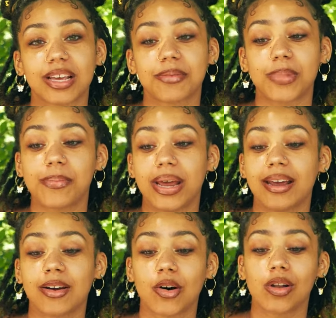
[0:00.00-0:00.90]
My
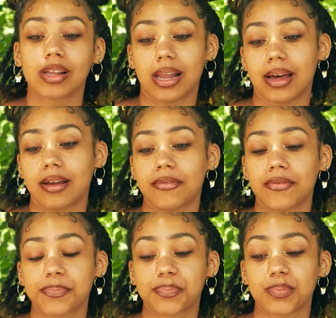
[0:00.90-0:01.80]
main goal in life,
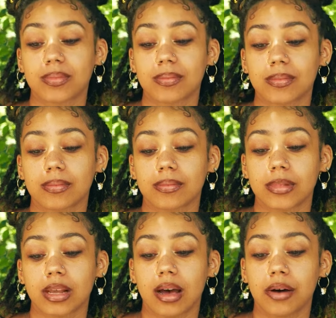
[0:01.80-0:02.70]

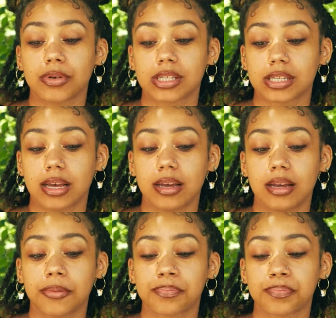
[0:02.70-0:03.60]
I would
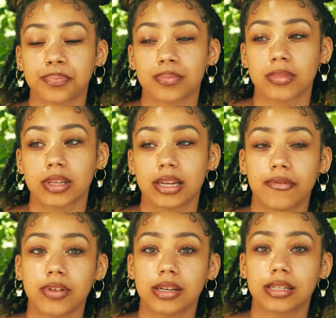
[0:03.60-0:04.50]
say
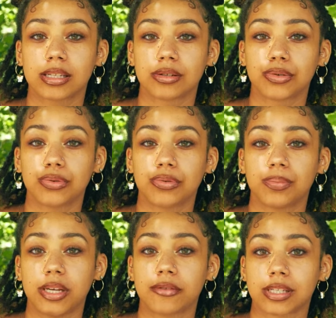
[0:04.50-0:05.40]
definitely to
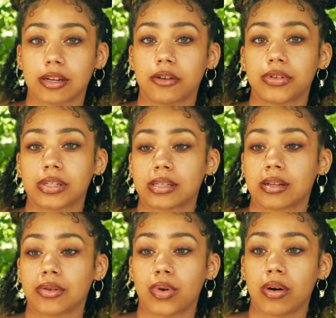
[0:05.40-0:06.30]
be of service to
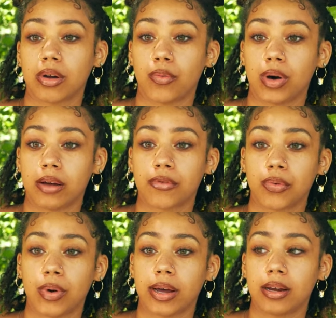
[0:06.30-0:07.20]
the world in whatever
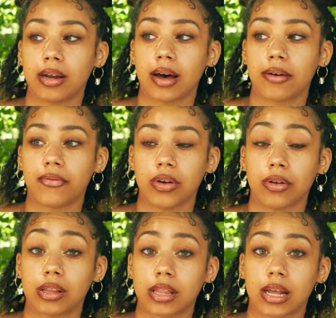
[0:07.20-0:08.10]
way I feel
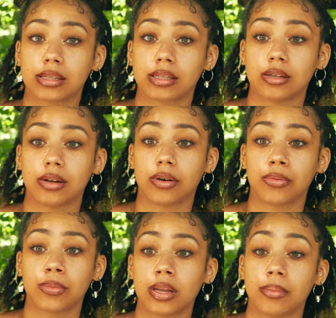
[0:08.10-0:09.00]
that that's,
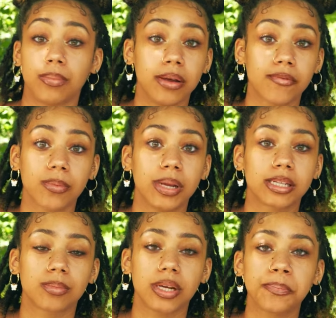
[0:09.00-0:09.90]
meant for me
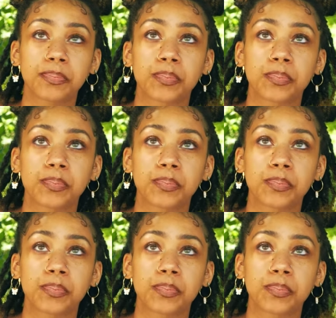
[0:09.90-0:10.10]
to be.